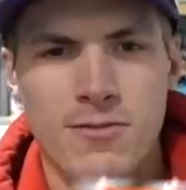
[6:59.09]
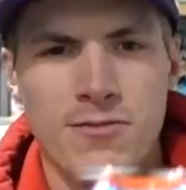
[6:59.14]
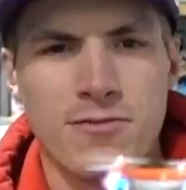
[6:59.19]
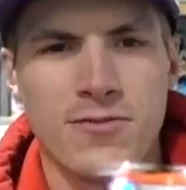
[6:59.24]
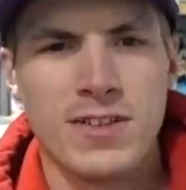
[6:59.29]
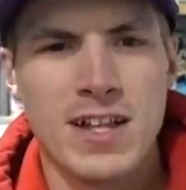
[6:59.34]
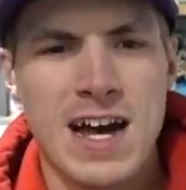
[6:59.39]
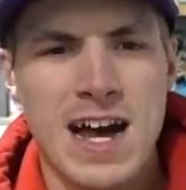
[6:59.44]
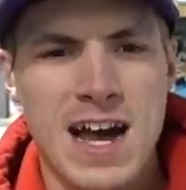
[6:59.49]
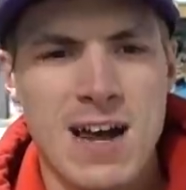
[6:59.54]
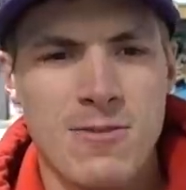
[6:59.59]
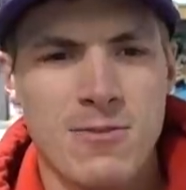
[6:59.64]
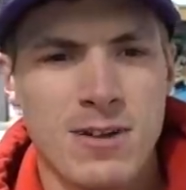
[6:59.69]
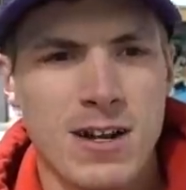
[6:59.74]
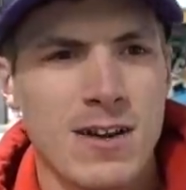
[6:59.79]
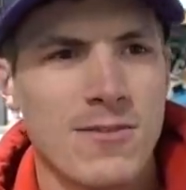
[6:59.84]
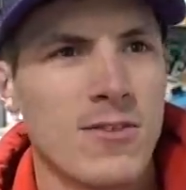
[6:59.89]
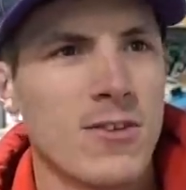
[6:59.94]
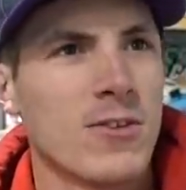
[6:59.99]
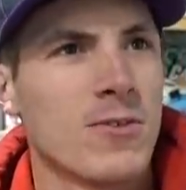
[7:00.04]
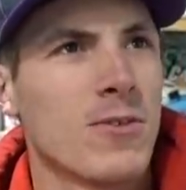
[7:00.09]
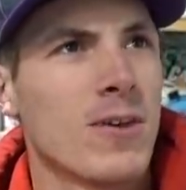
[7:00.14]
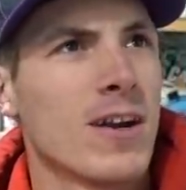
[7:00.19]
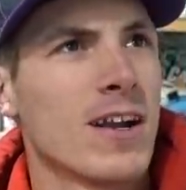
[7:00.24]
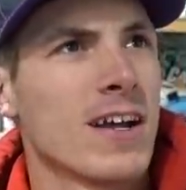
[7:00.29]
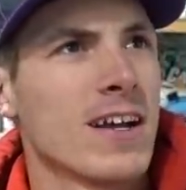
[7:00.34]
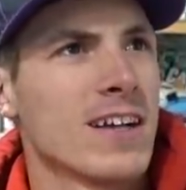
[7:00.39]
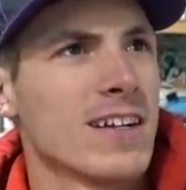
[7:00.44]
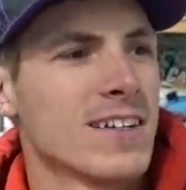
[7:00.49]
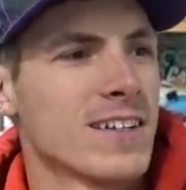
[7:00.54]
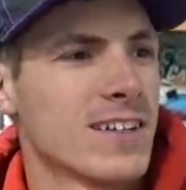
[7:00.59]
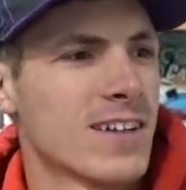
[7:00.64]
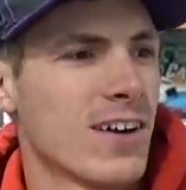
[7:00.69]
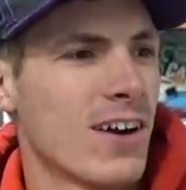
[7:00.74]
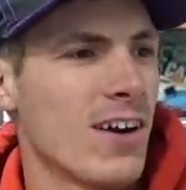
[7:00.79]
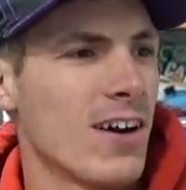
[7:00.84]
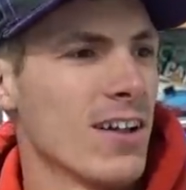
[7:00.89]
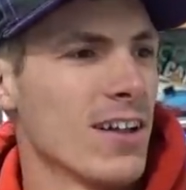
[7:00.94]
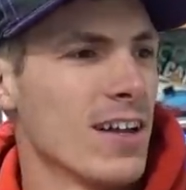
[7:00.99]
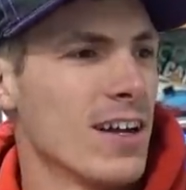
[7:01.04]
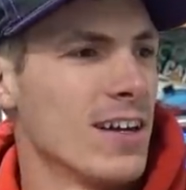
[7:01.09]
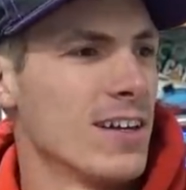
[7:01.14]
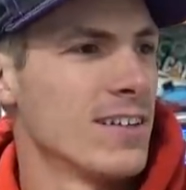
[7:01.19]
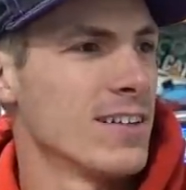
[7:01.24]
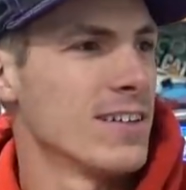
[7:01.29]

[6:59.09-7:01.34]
fly, whatever you want to call it.